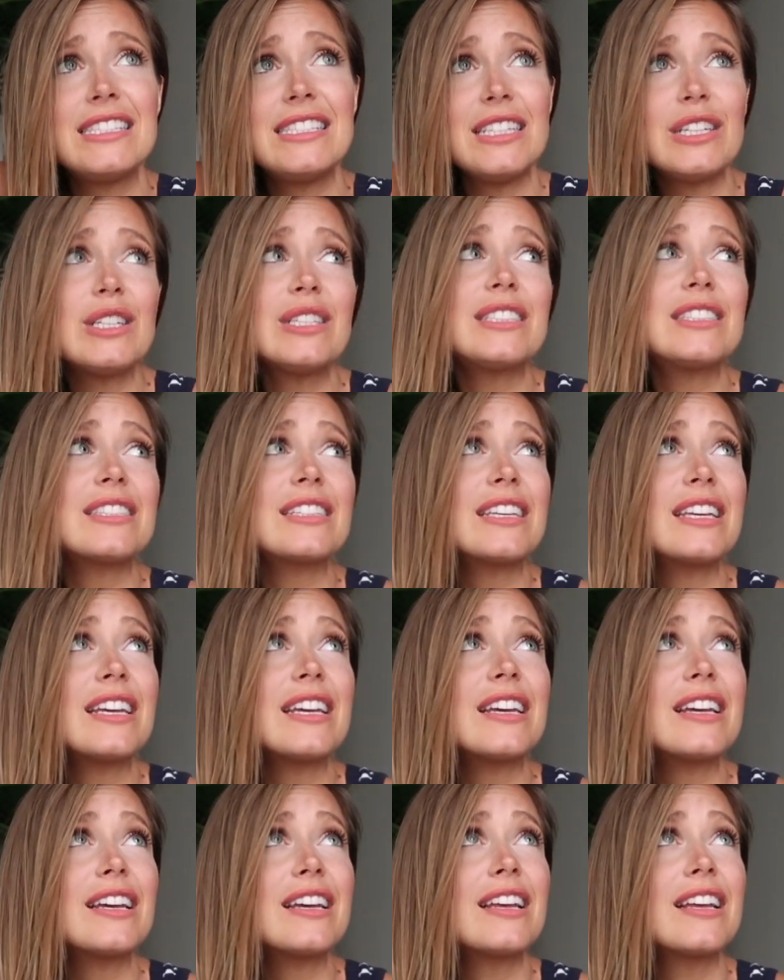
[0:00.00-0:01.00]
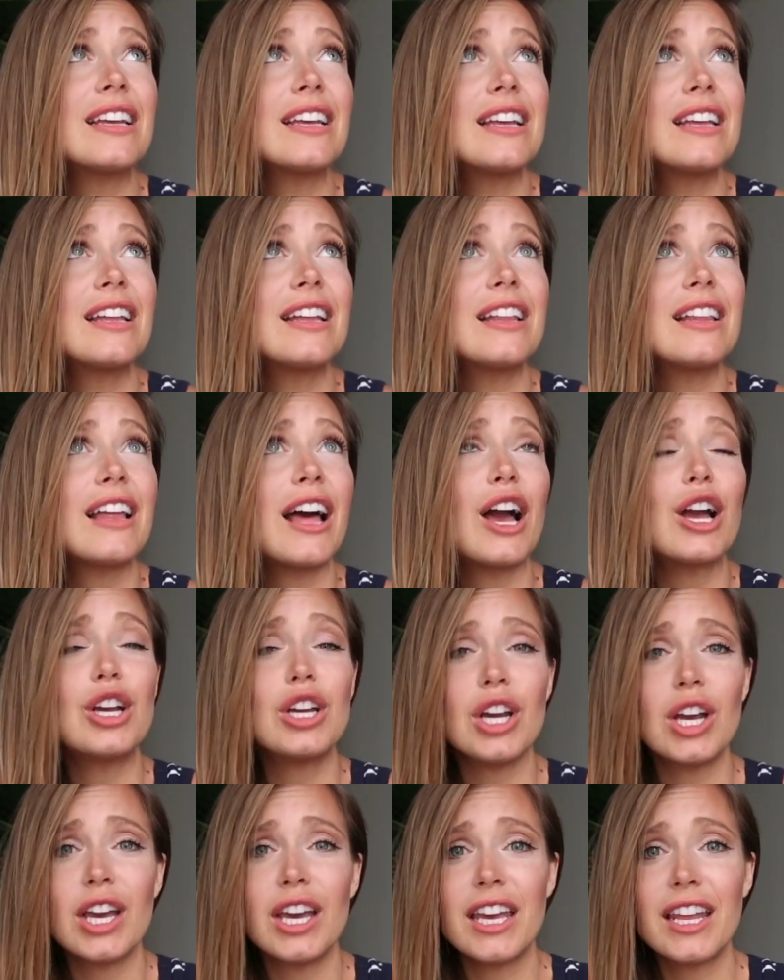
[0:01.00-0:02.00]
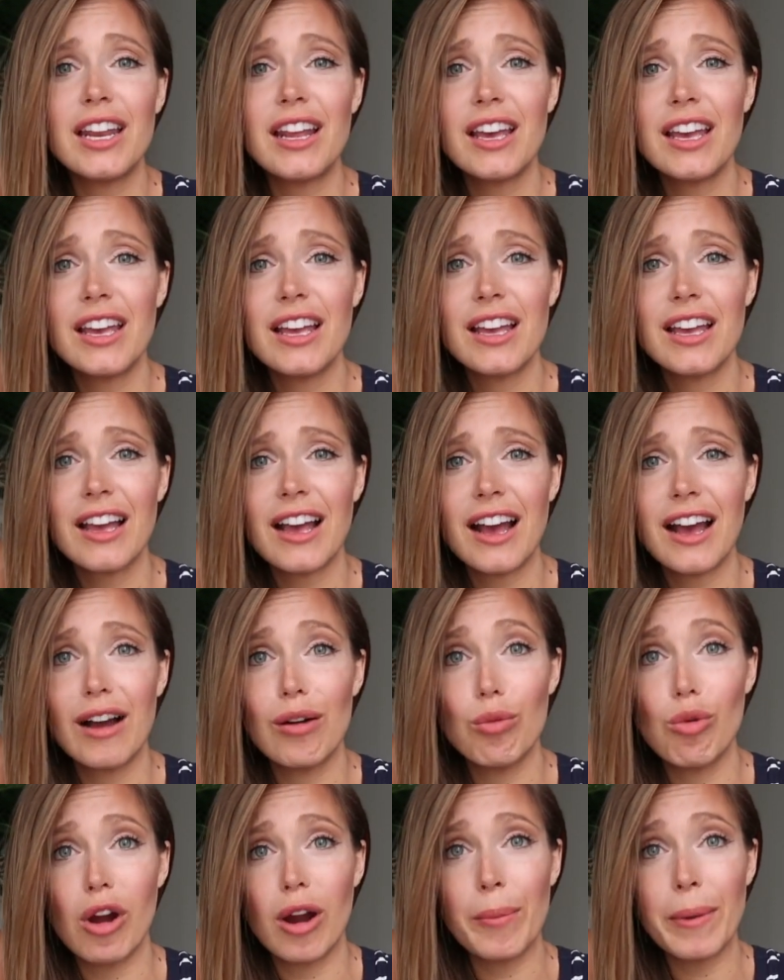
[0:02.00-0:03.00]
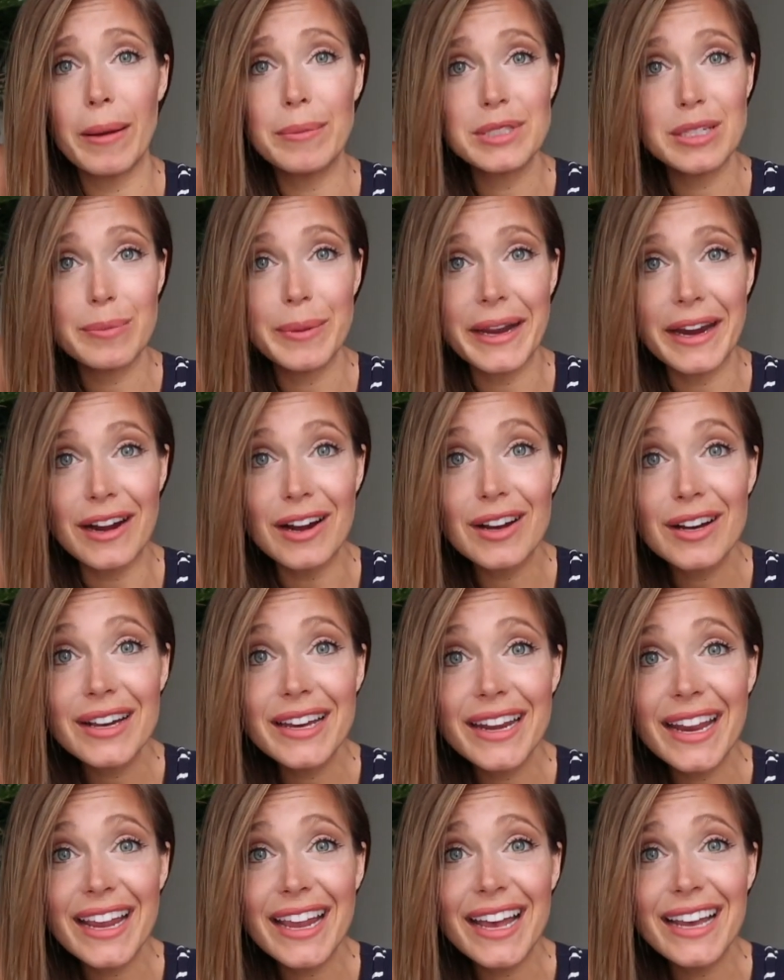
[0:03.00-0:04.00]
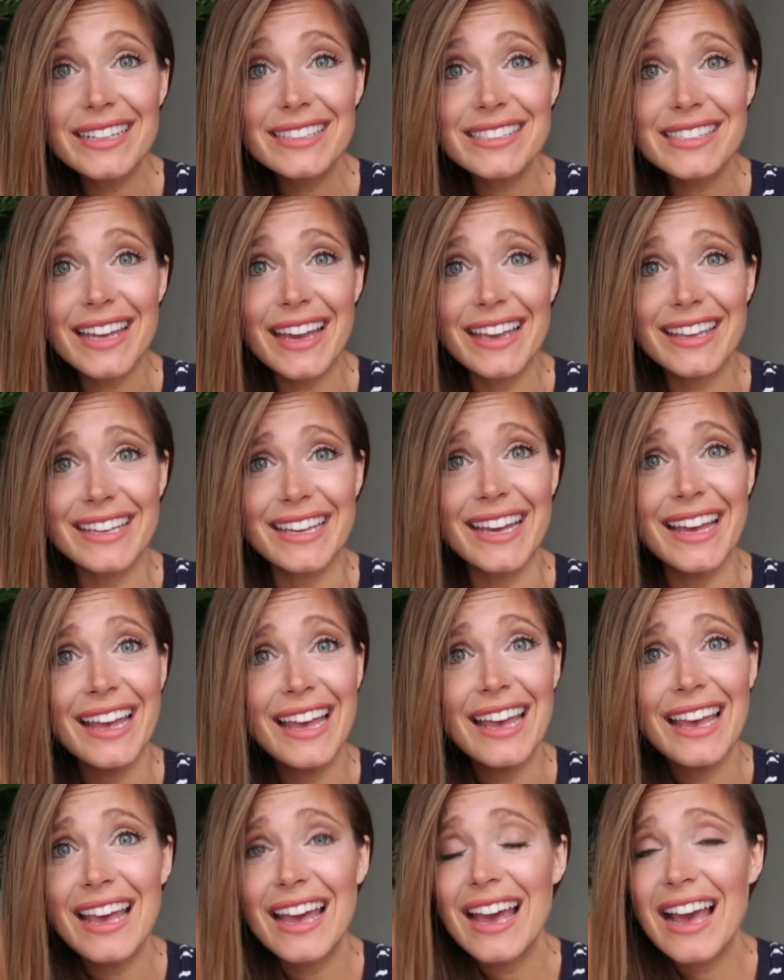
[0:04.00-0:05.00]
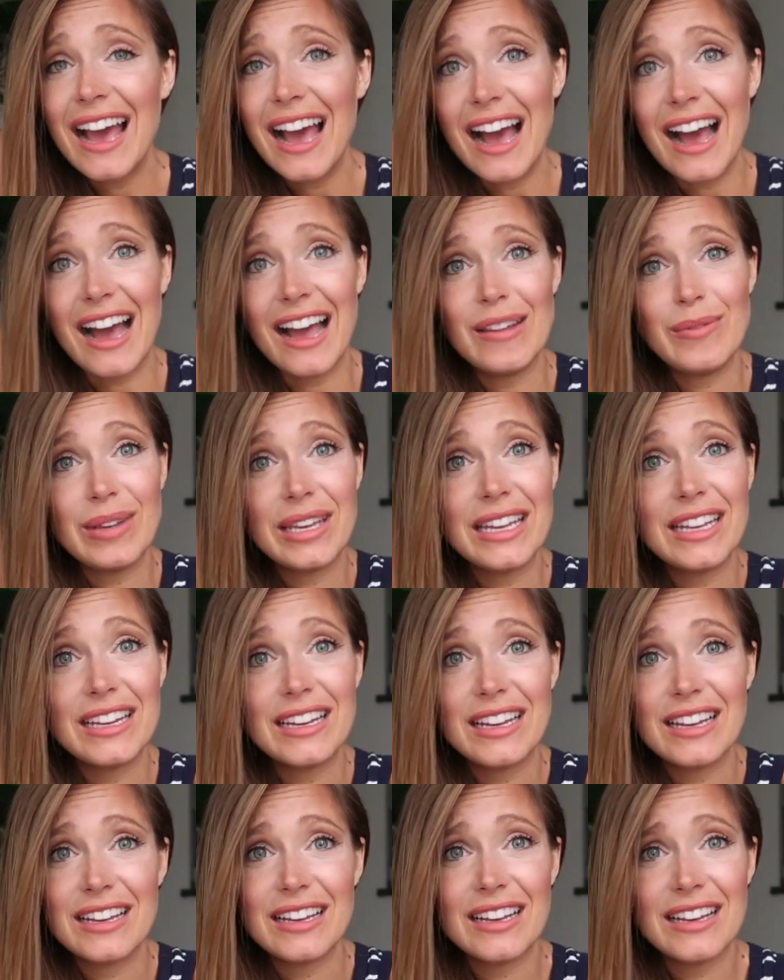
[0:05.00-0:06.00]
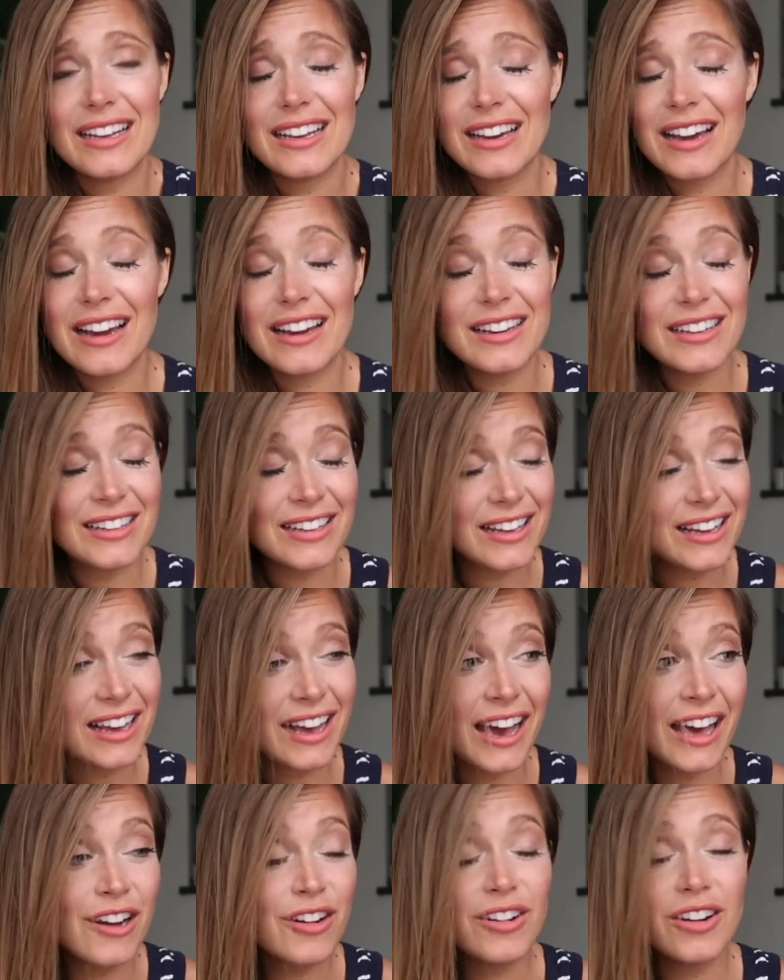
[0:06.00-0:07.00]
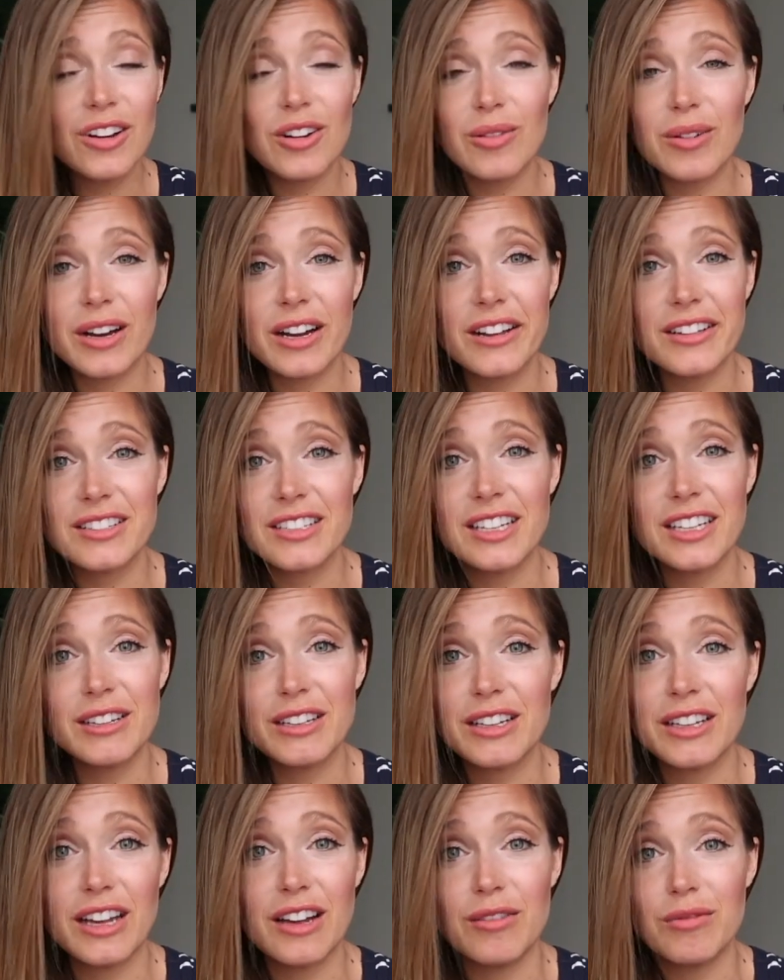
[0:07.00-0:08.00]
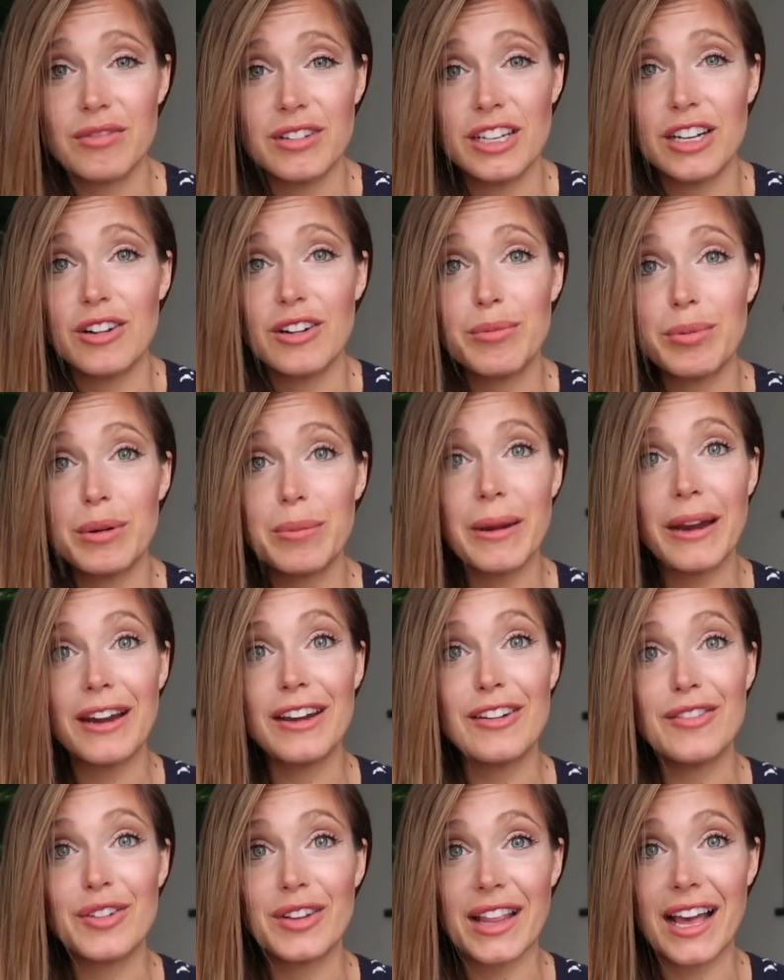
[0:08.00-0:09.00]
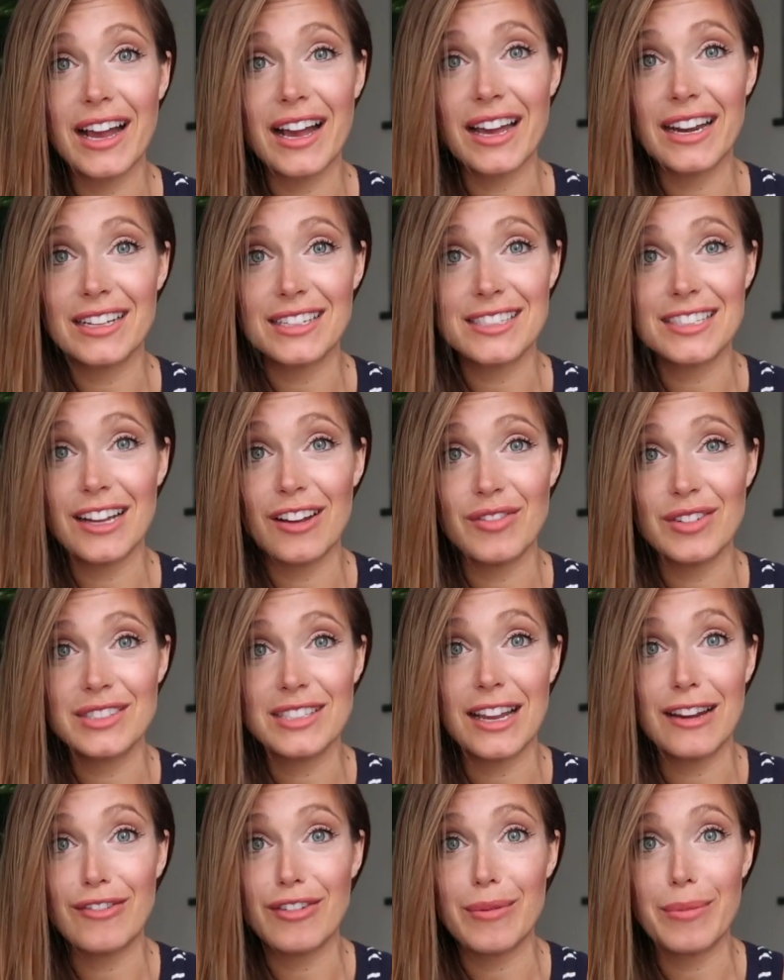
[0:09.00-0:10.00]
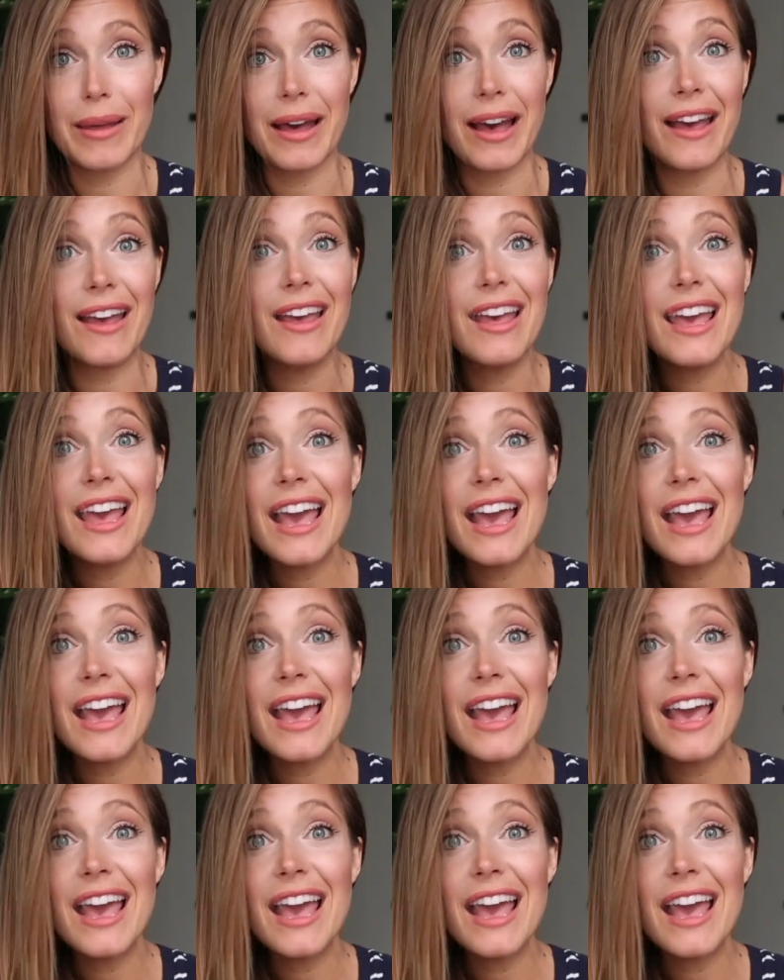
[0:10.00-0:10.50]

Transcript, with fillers: seriously a good warm-up to parenthood, I guess. Like, I mean, I don't know what else can, you know, prepare you for that kind of stuff aside from that.